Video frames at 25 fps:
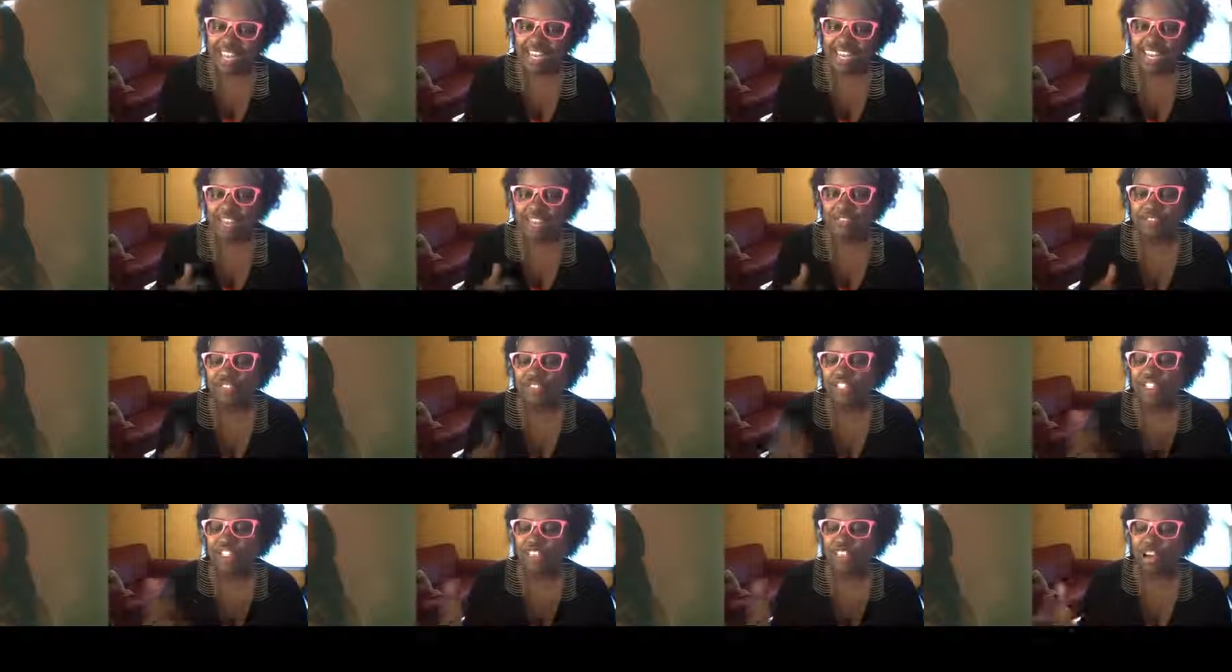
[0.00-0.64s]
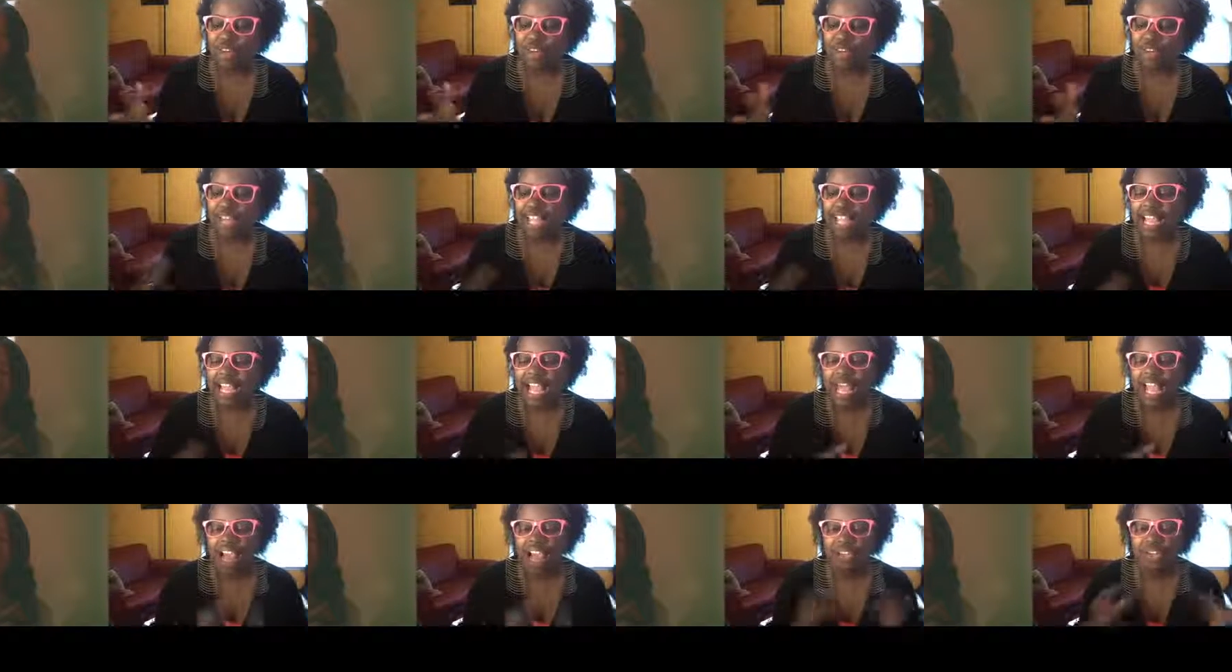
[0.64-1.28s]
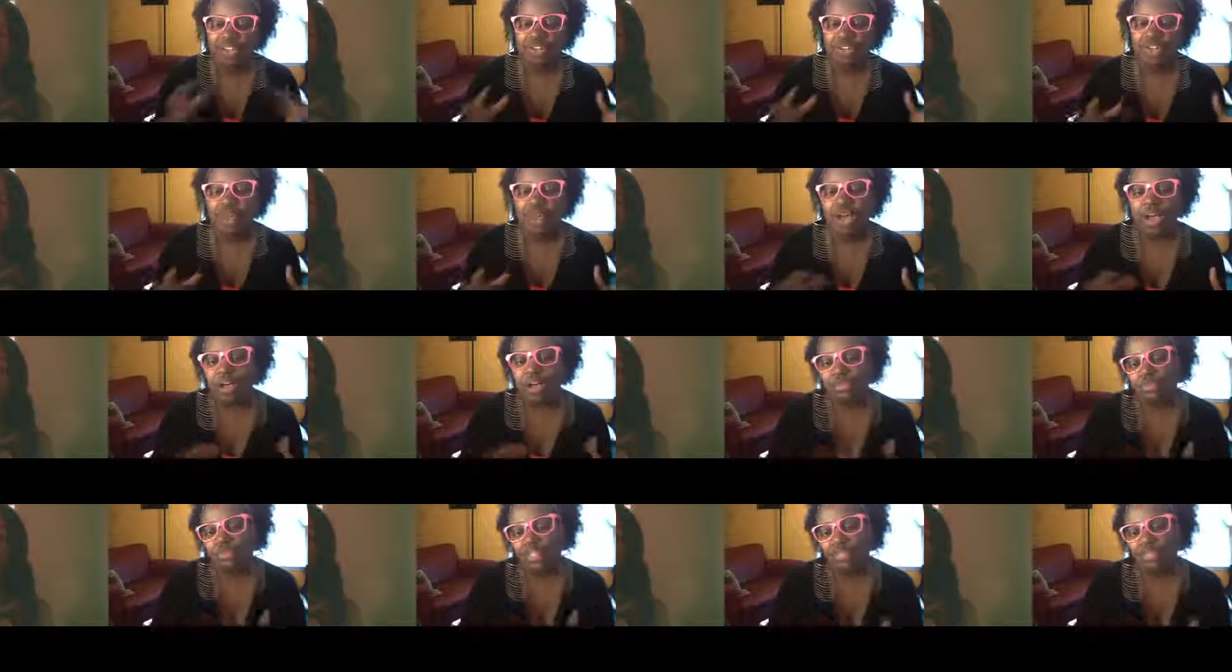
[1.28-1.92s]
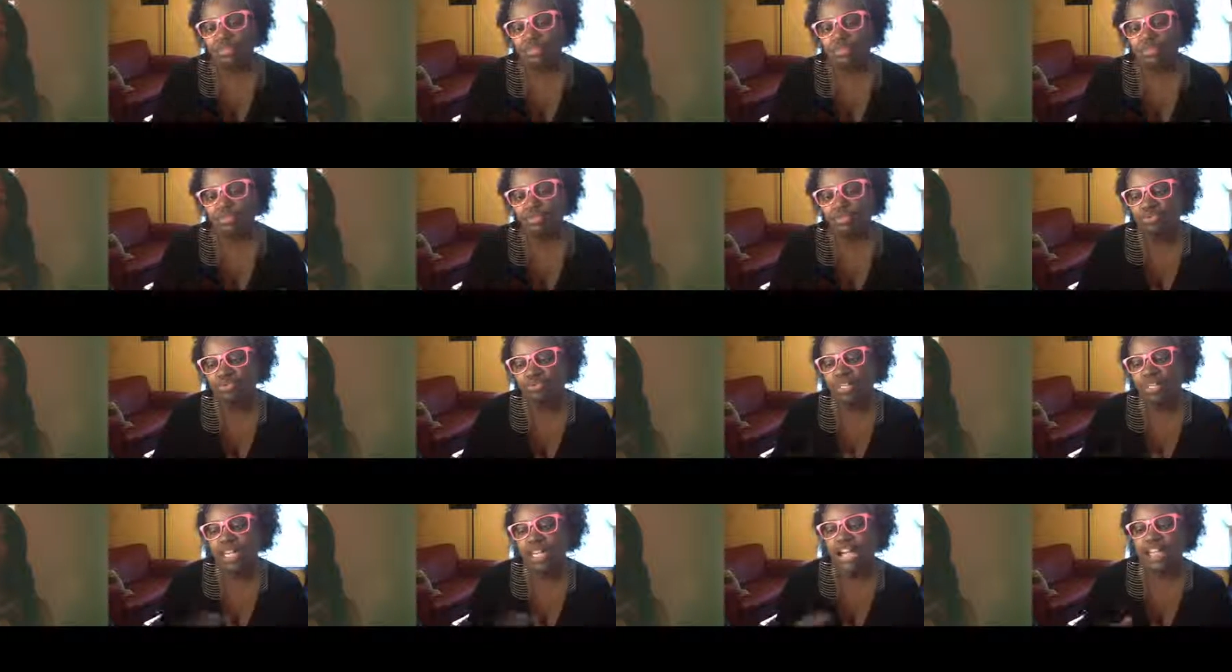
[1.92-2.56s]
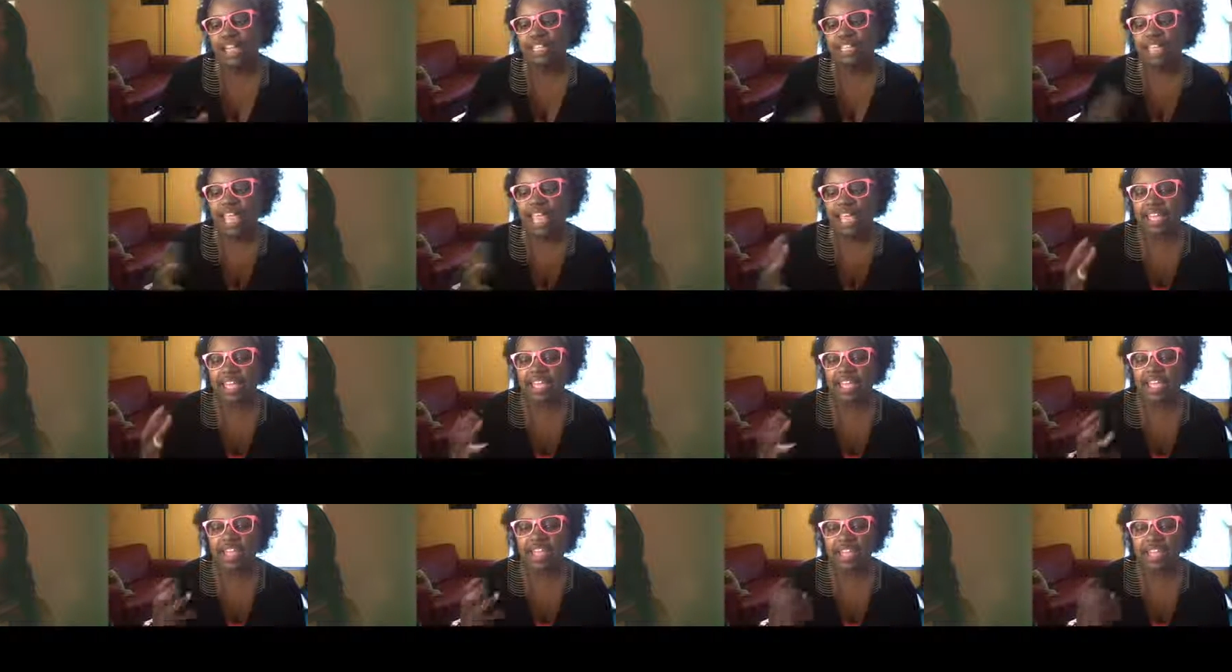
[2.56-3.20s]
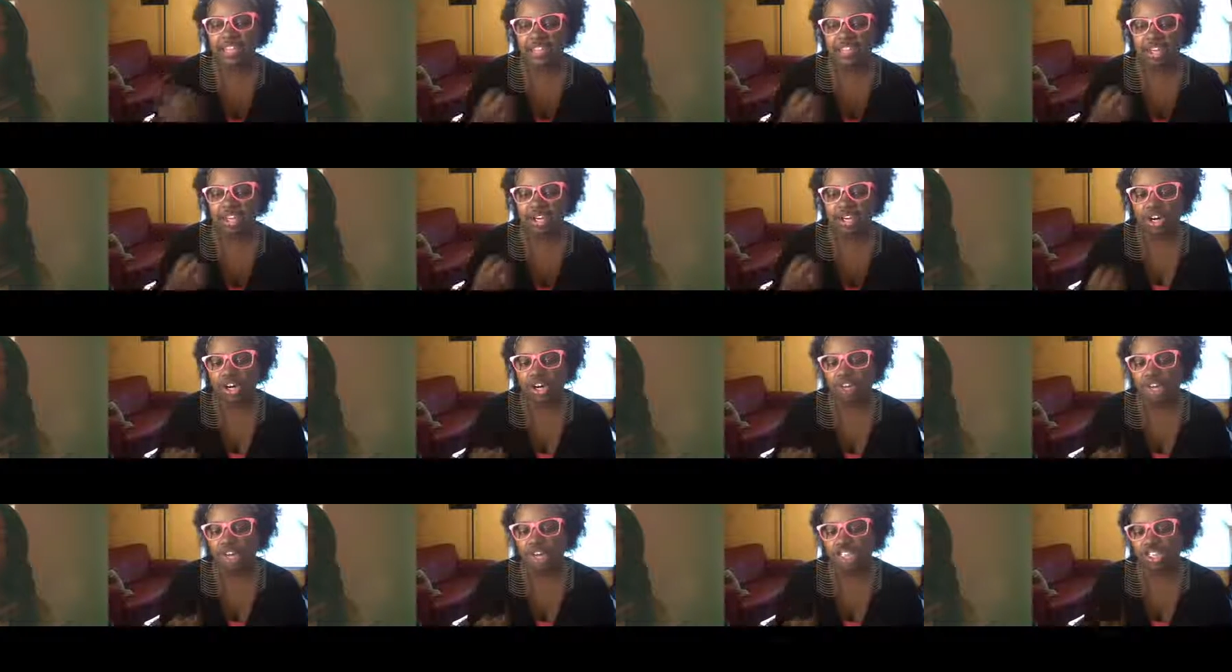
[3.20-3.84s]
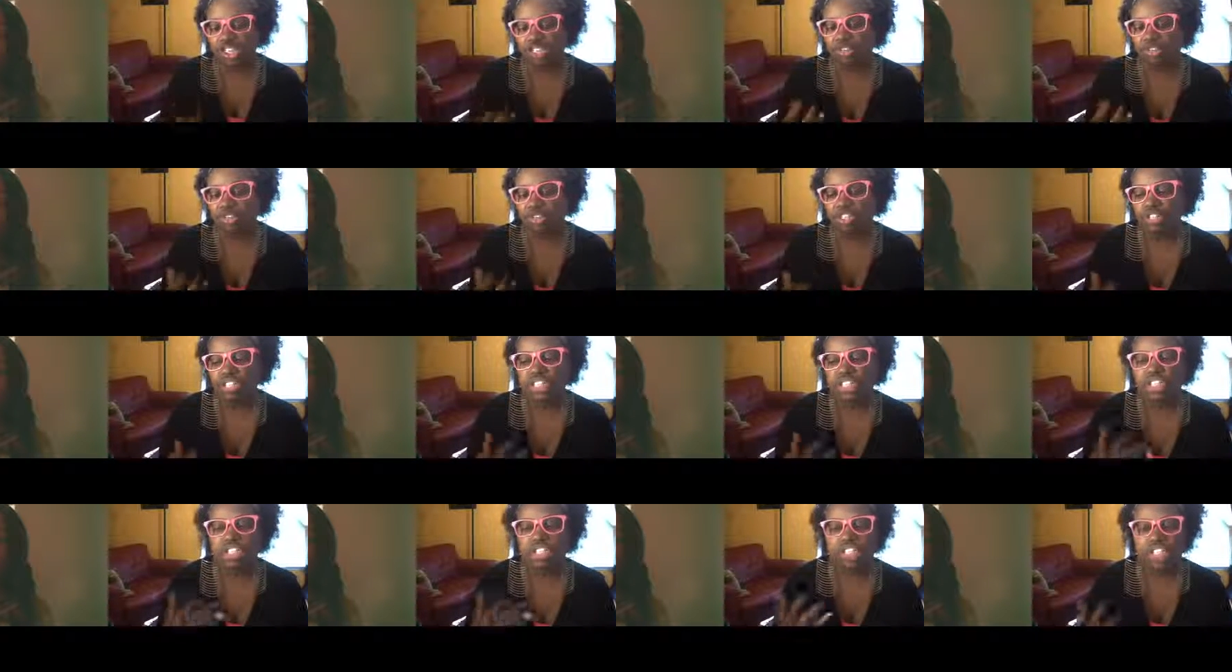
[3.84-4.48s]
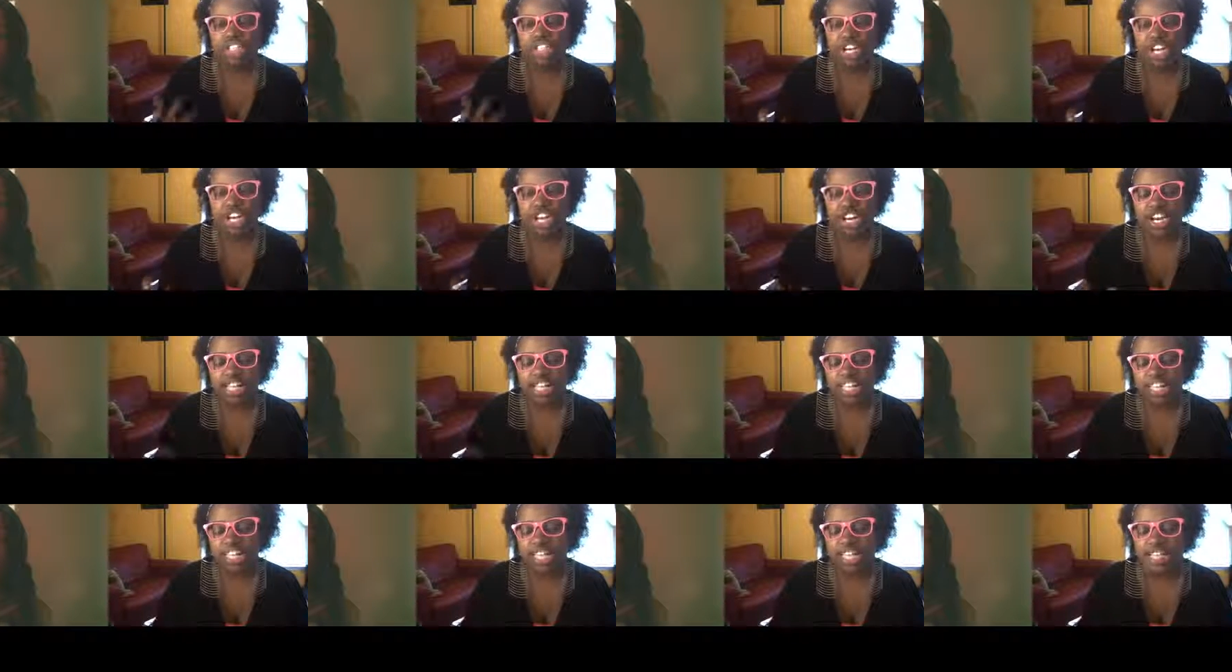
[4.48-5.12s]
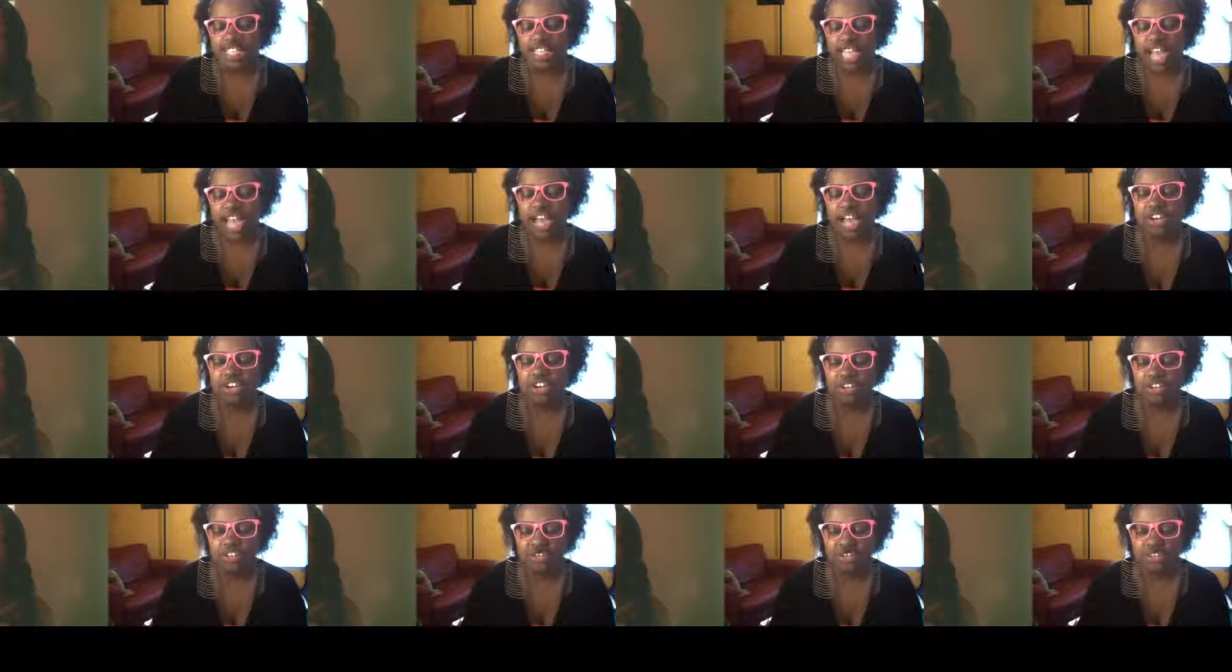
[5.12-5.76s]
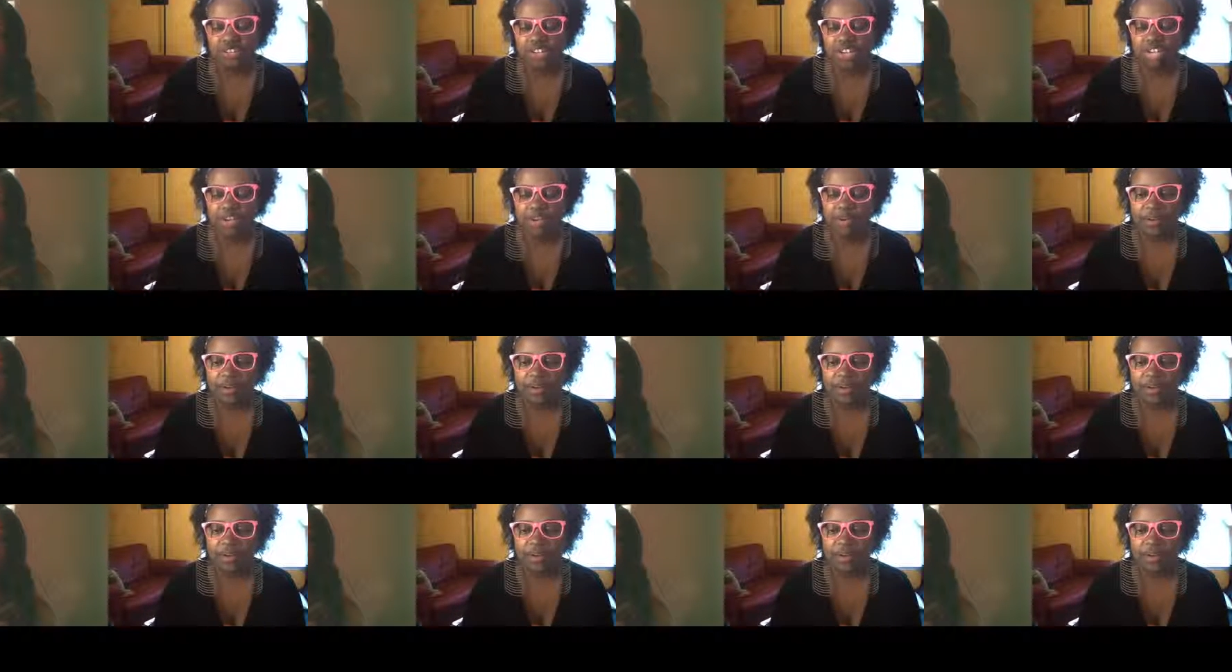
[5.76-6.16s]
And if so, like, how do you help them move beyond that and get the courage to really share the entire story?